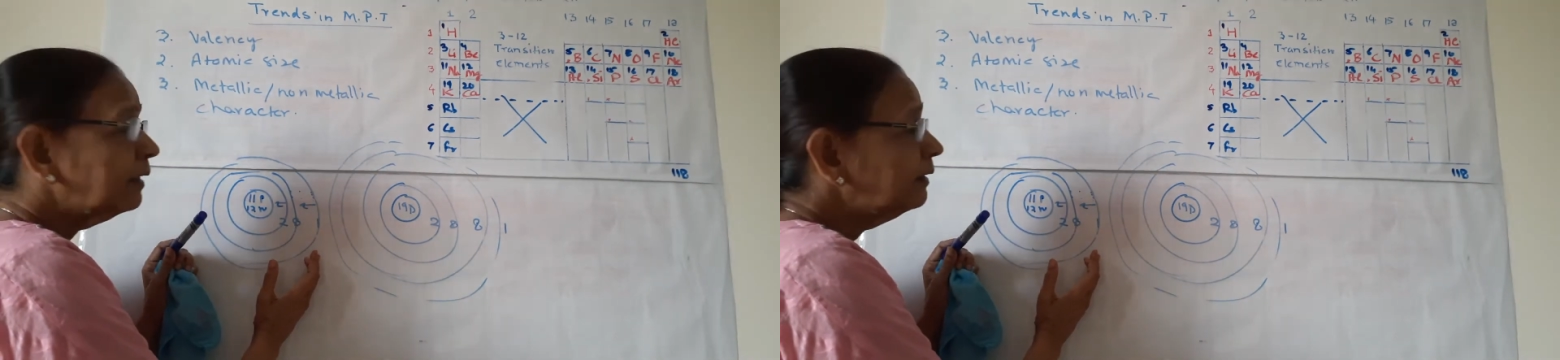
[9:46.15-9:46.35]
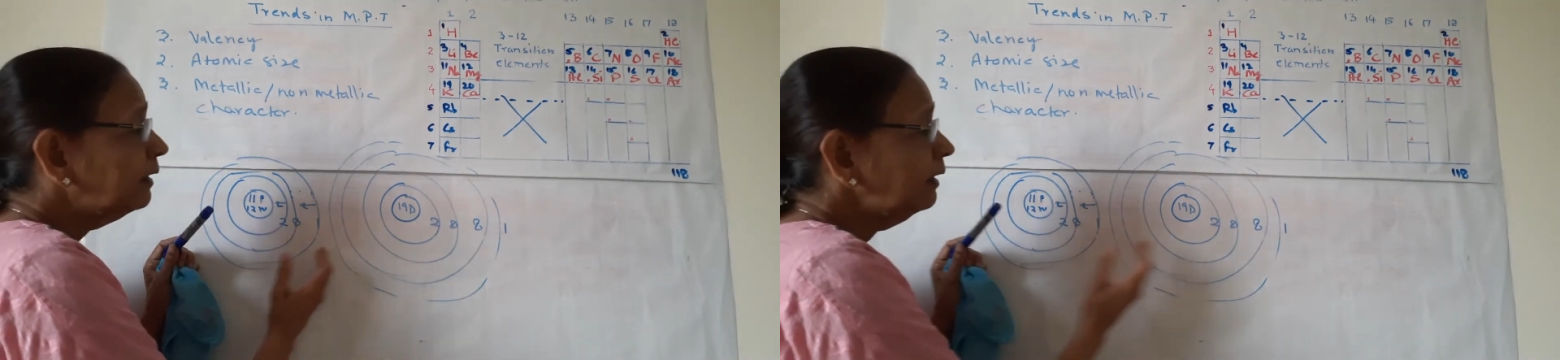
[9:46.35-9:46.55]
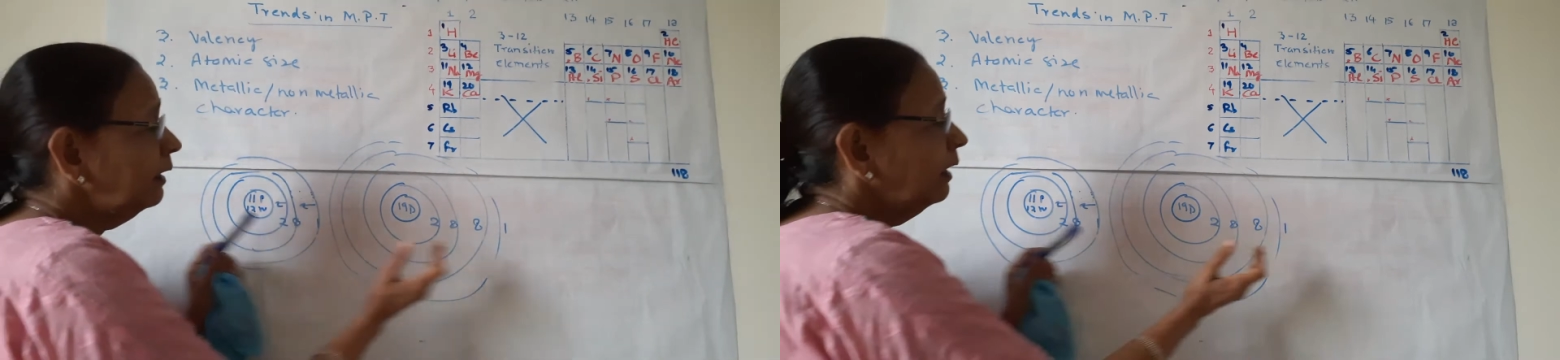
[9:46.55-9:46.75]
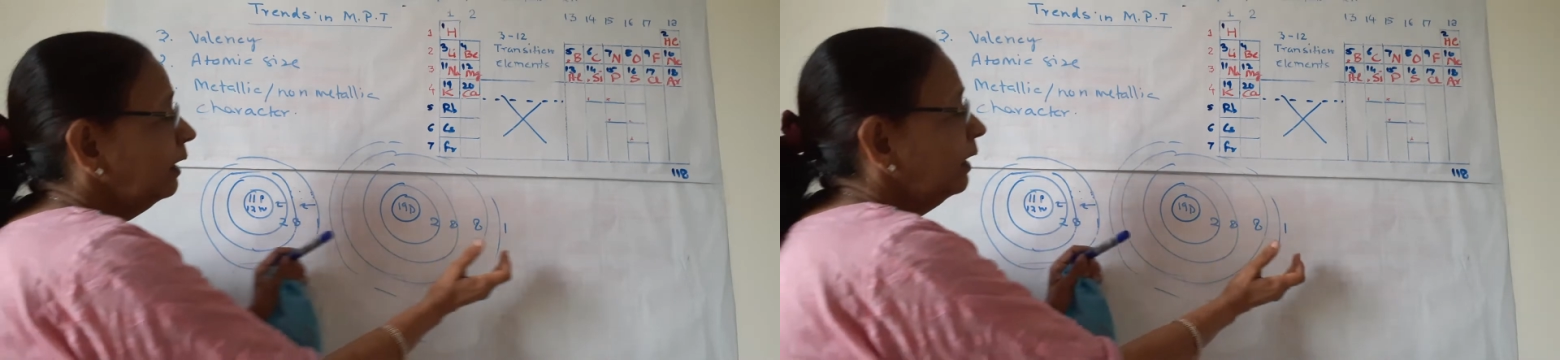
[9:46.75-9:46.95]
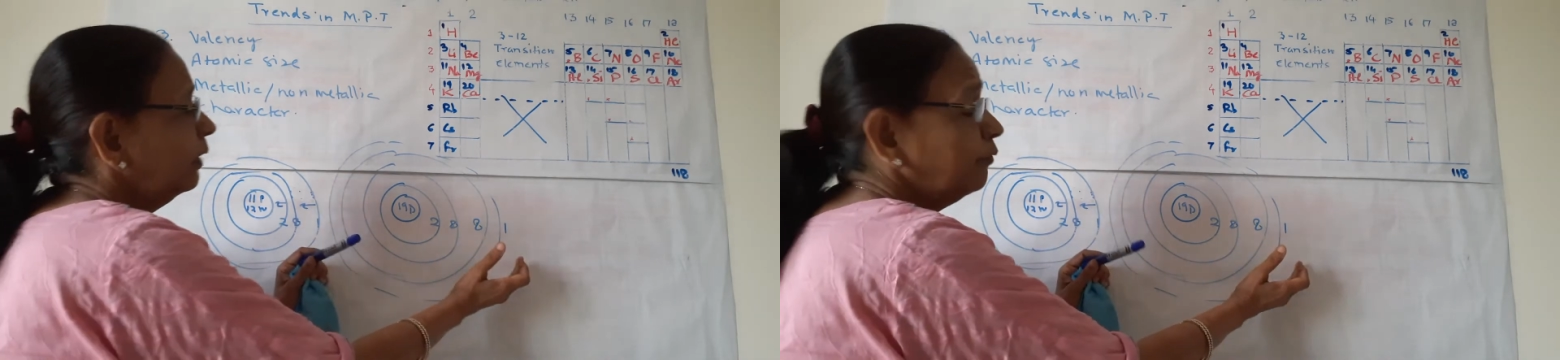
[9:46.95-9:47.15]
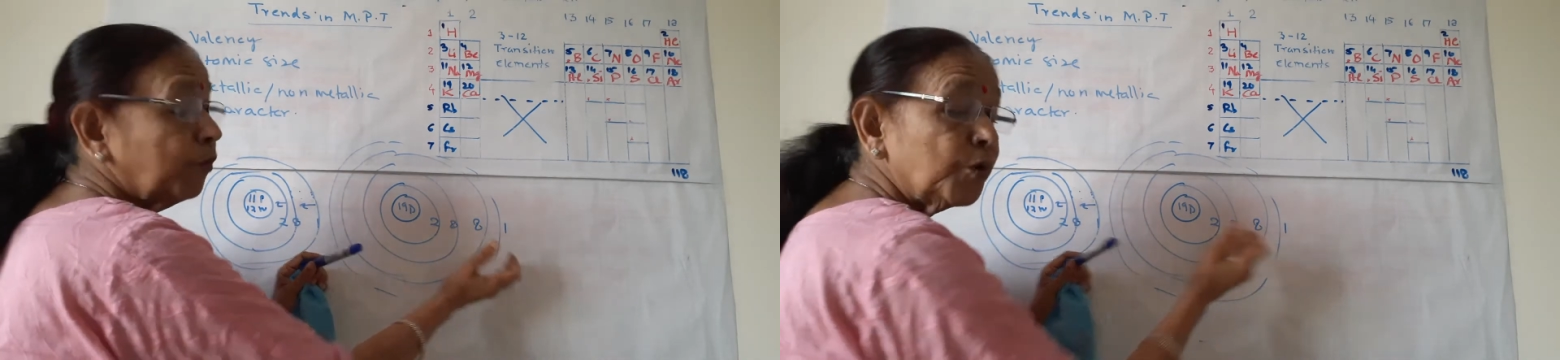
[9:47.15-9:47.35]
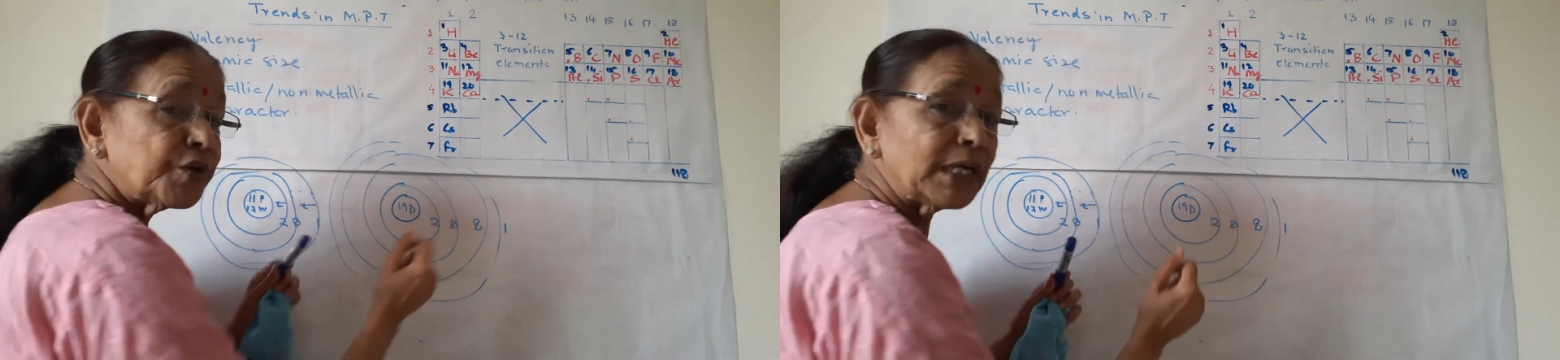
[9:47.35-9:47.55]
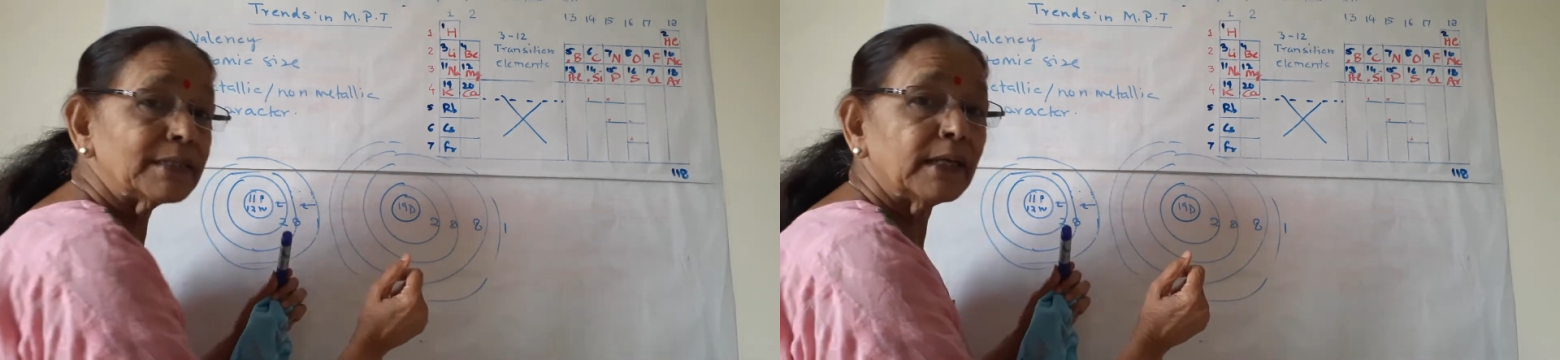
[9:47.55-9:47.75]
there, here 4
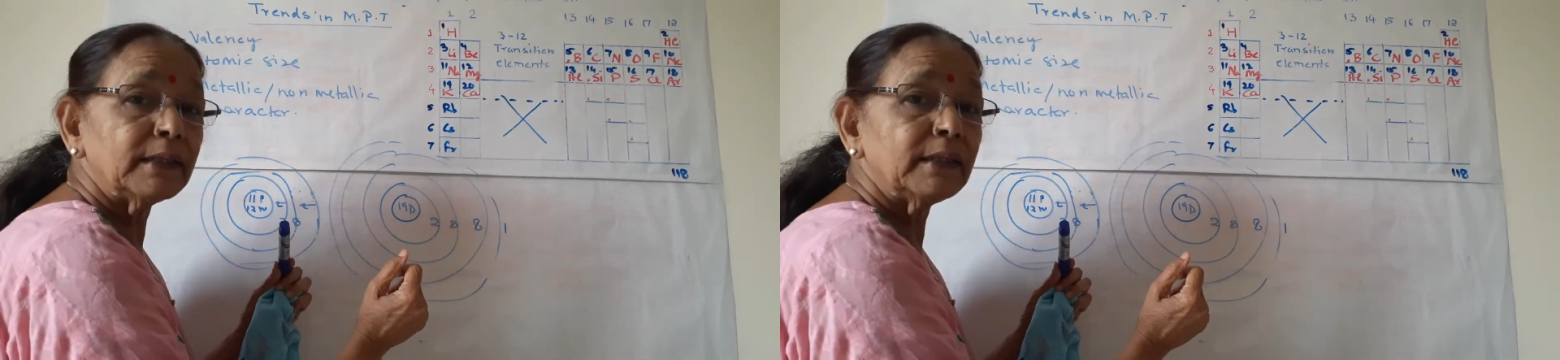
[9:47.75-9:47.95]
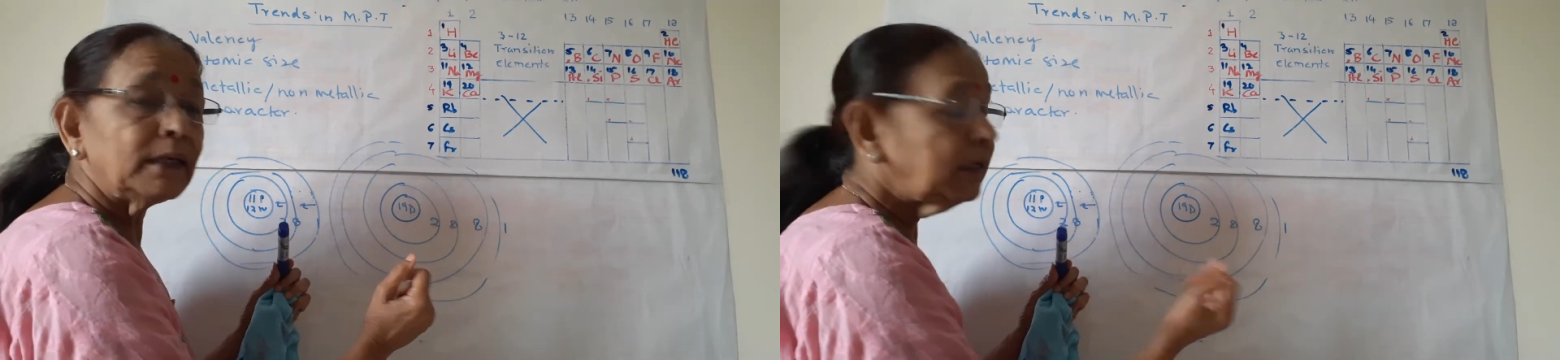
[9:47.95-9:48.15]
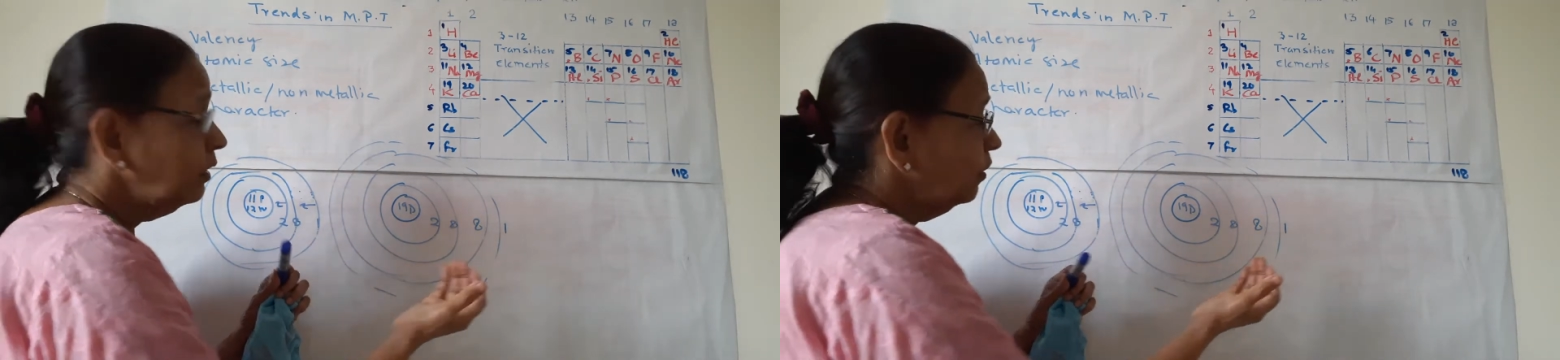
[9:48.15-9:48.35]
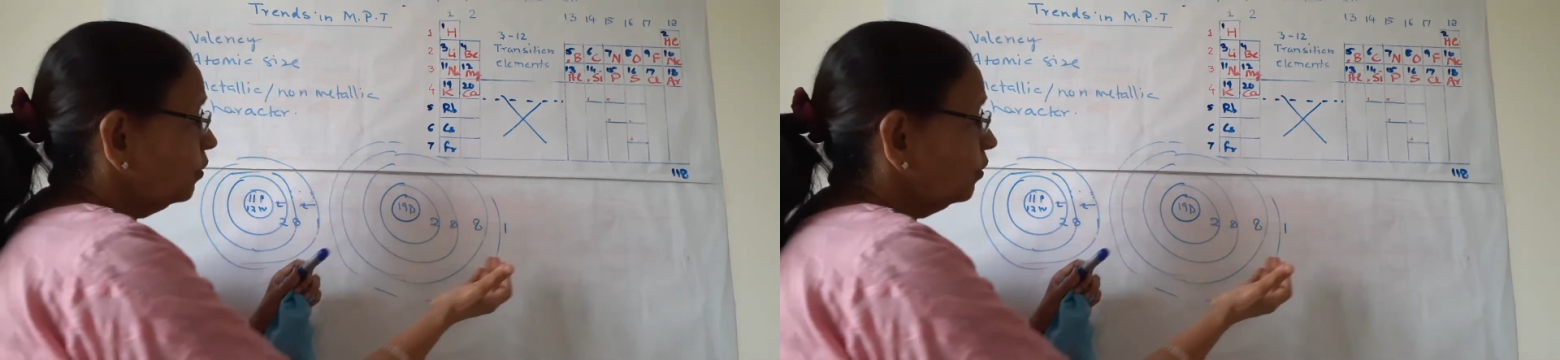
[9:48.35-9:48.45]
shells are there.